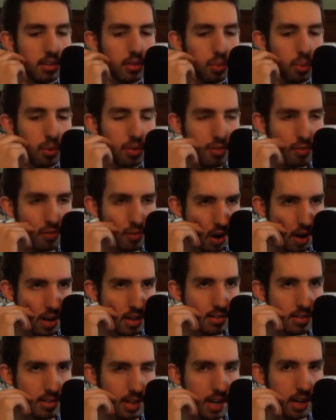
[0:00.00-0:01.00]
with
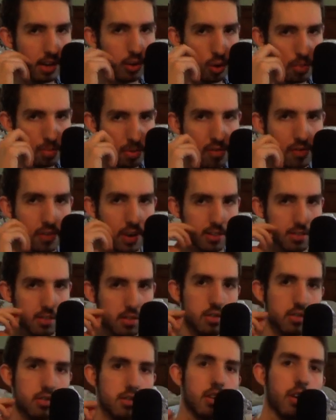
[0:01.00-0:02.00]
friends and or
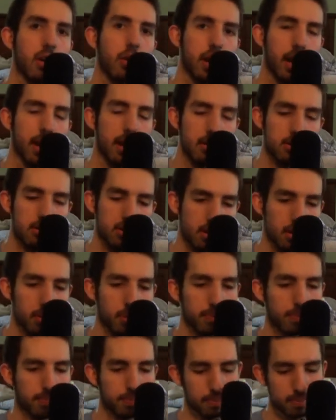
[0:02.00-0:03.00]
professors. Okay, so